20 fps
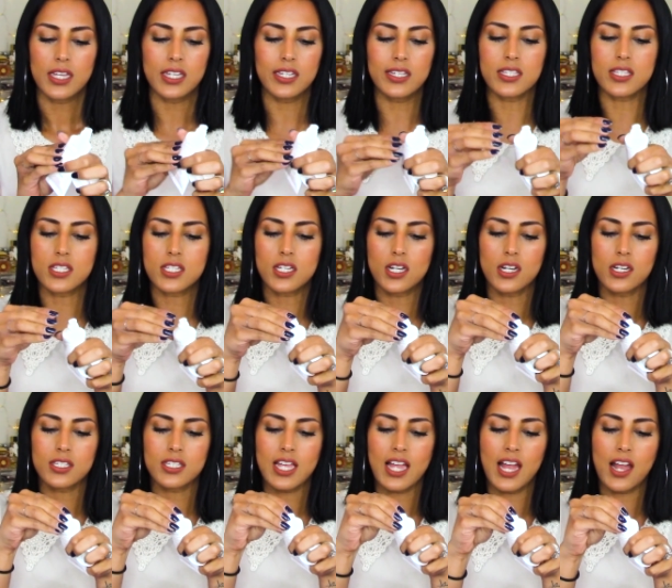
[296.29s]
It
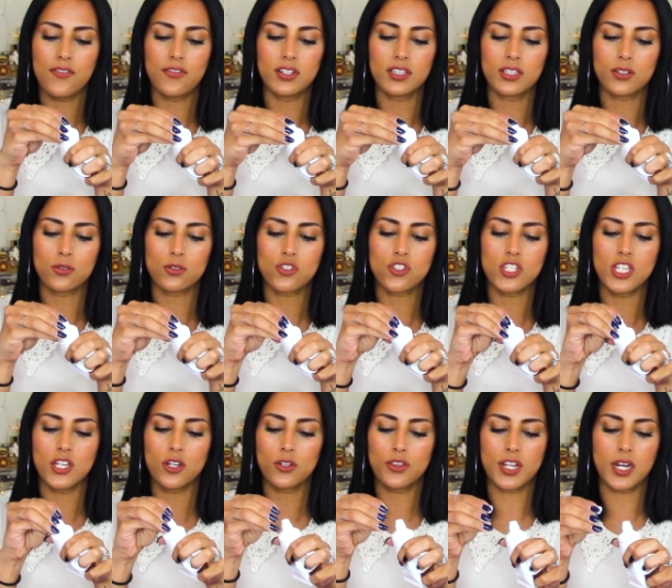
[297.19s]
does have a little
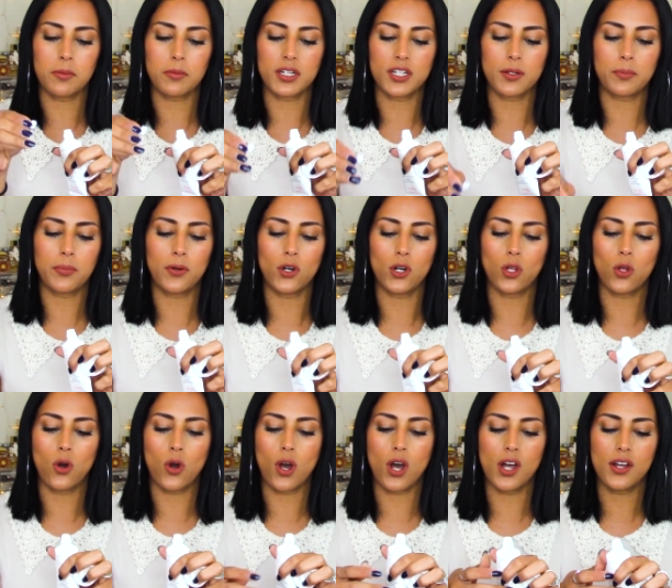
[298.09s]
seal that I'm gonna
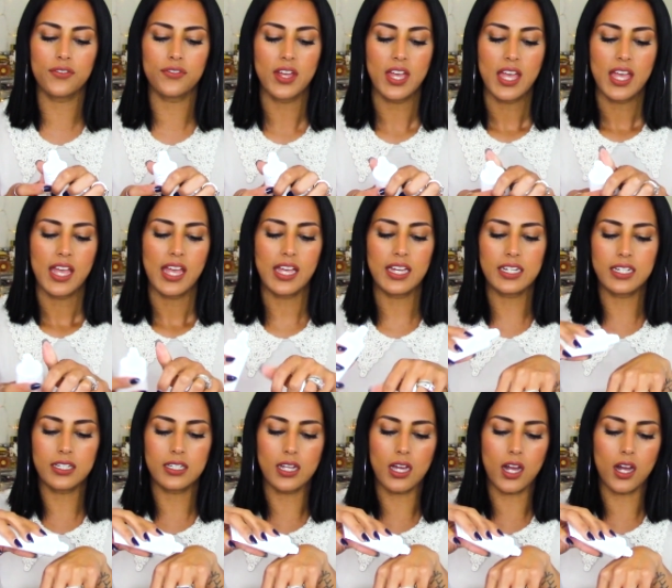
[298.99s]
pull off
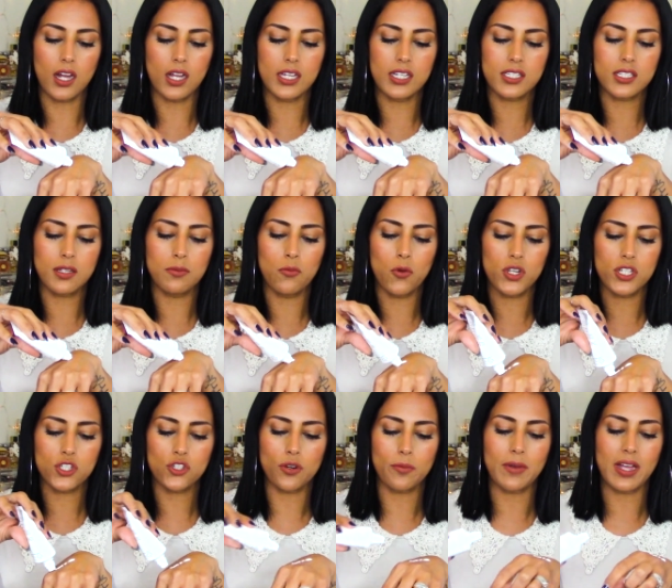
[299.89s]
and it's a
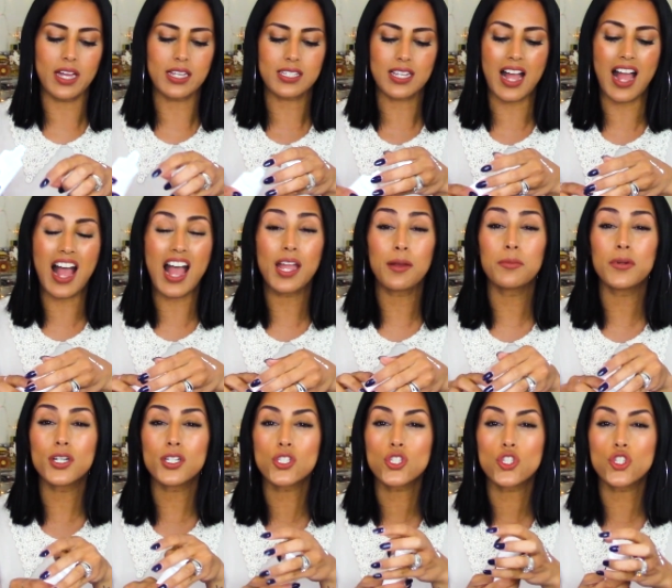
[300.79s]
moisture mask. I'm
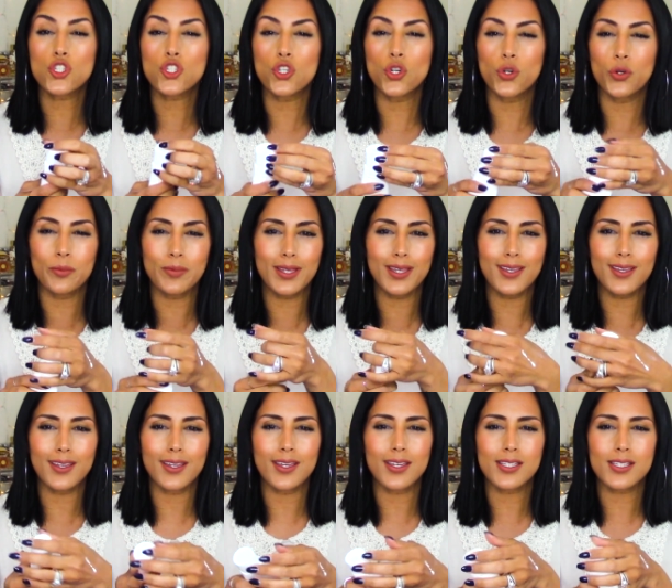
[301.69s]

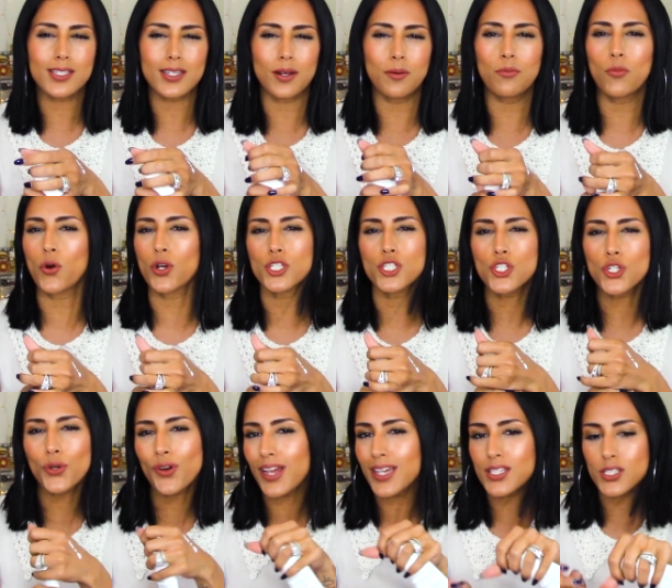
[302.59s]
assuming it's a
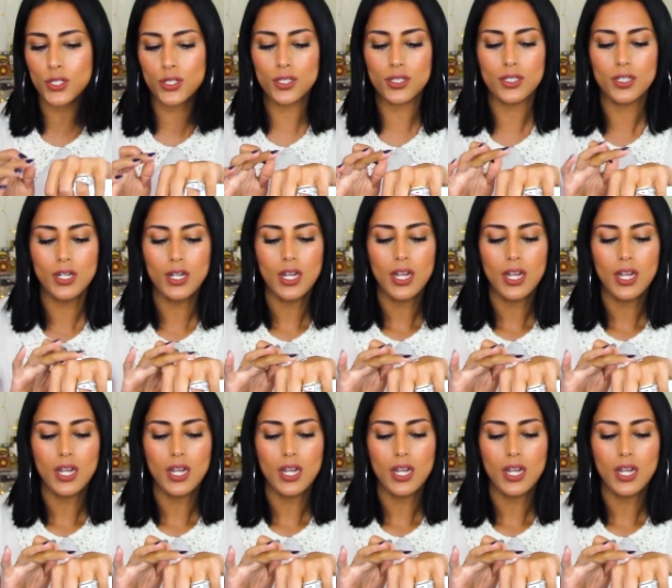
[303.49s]
moisturizer.